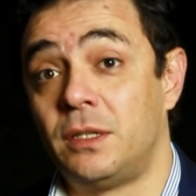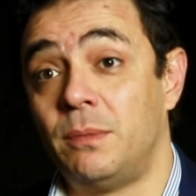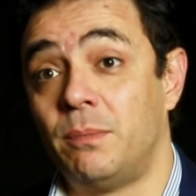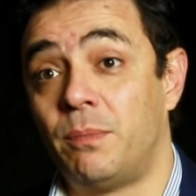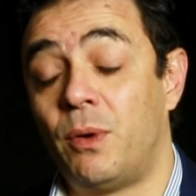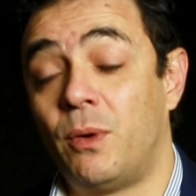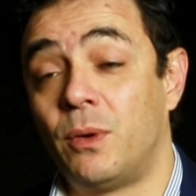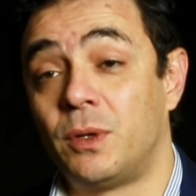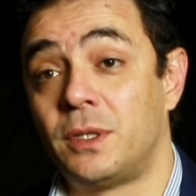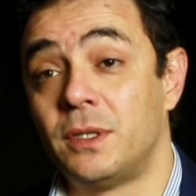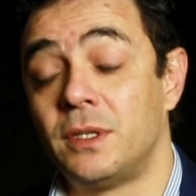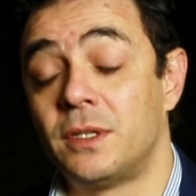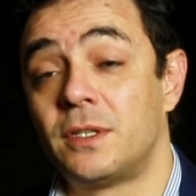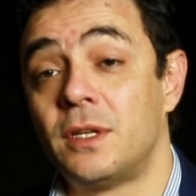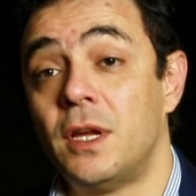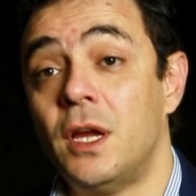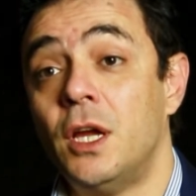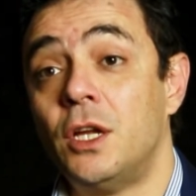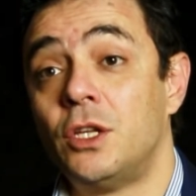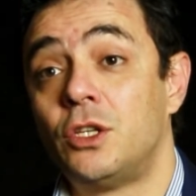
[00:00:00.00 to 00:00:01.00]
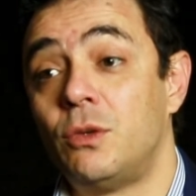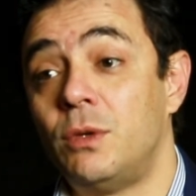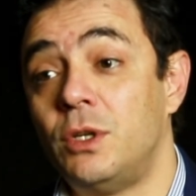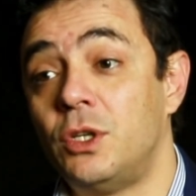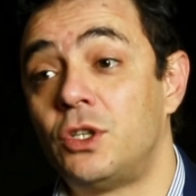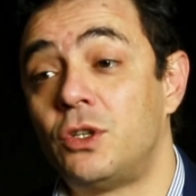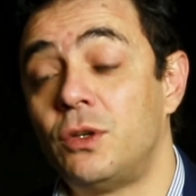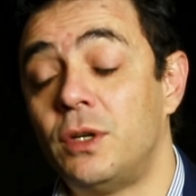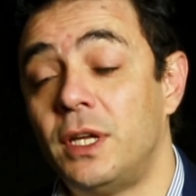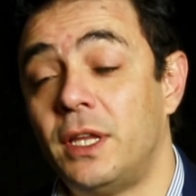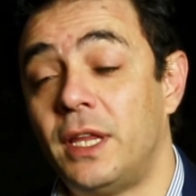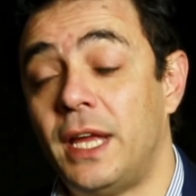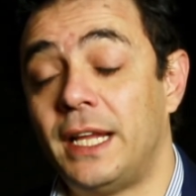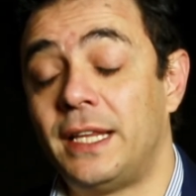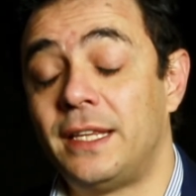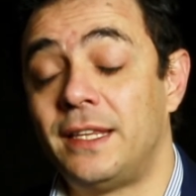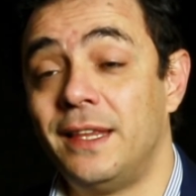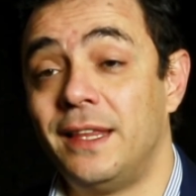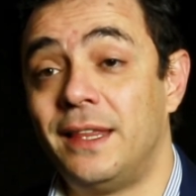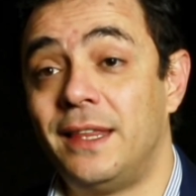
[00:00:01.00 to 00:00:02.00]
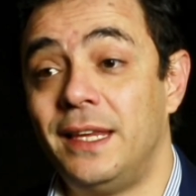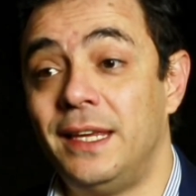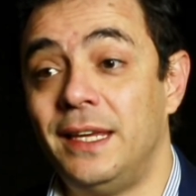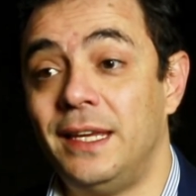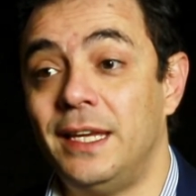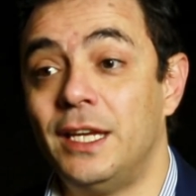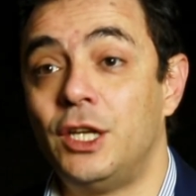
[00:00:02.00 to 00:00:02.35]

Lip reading: importance to ensure that the